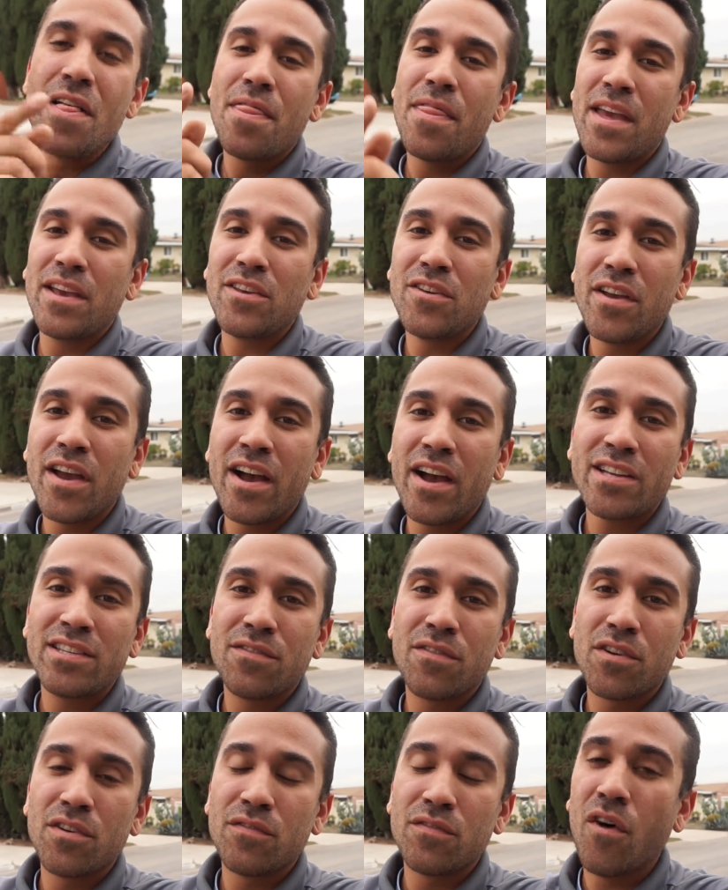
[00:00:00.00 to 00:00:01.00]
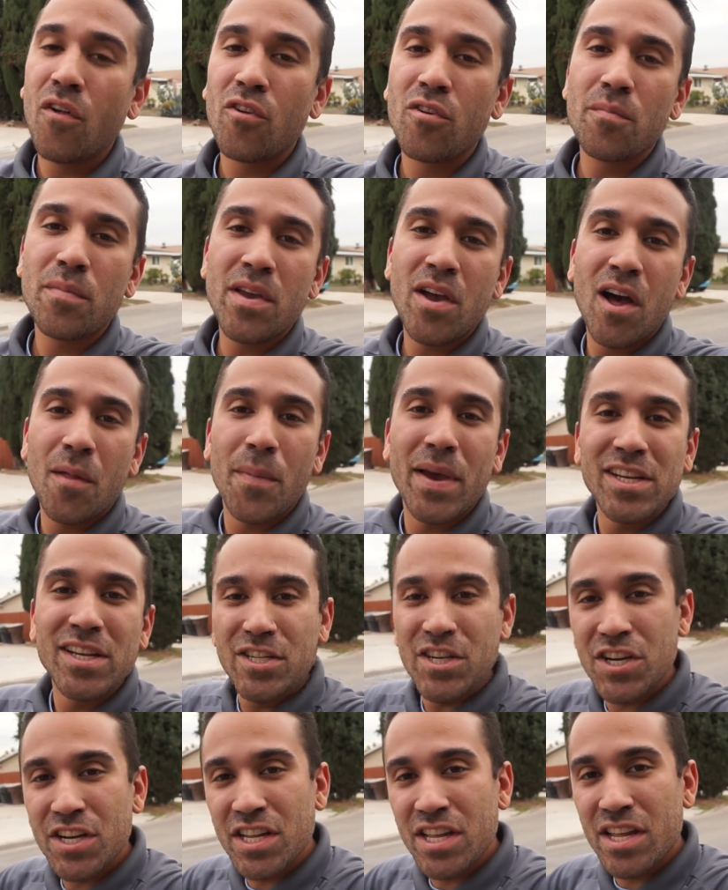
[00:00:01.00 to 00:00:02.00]
Thank you guys for following me on my
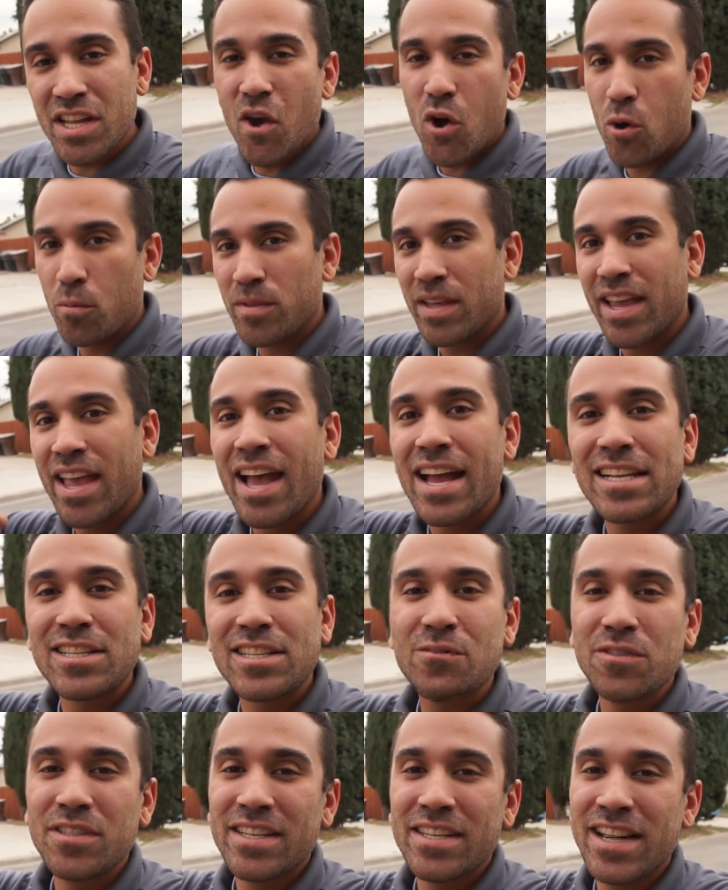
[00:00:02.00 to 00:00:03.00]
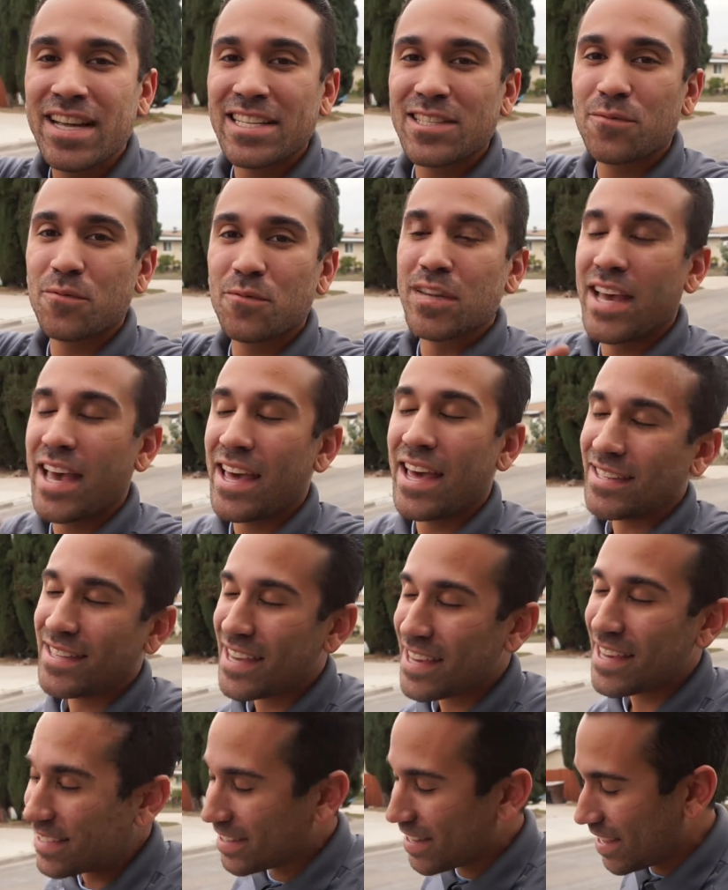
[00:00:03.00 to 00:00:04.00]
journey. Hope to catch you in the next one. And
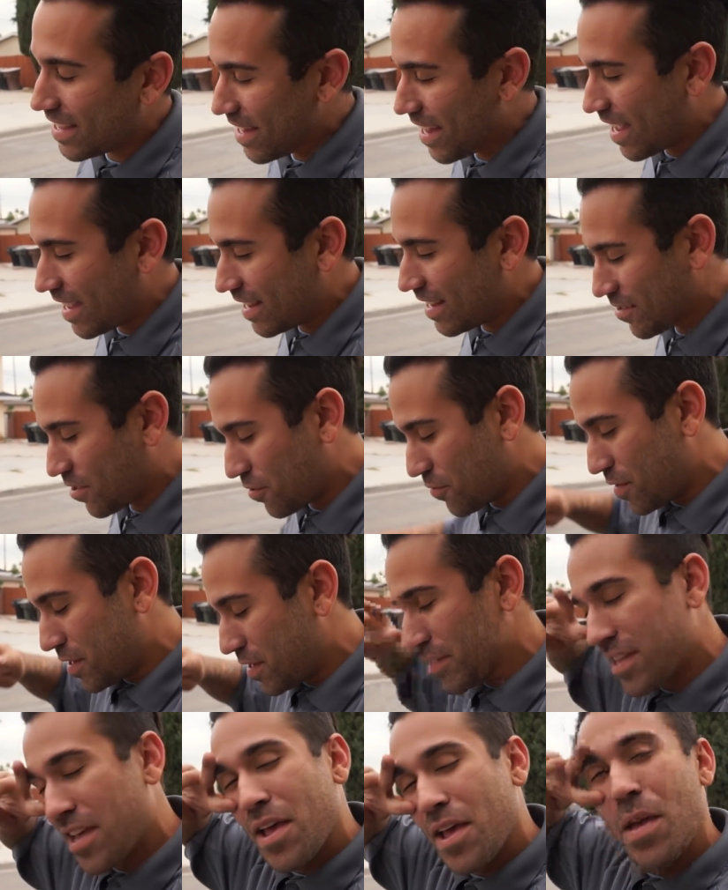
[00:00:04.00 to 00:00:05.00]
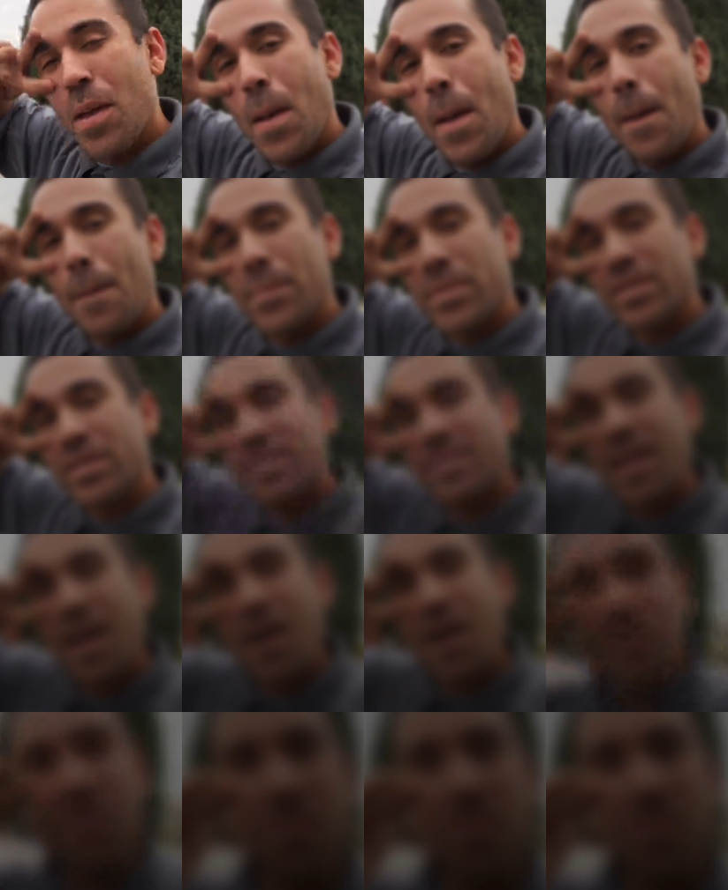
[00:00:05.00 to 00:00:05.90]
until then, as always, peace out.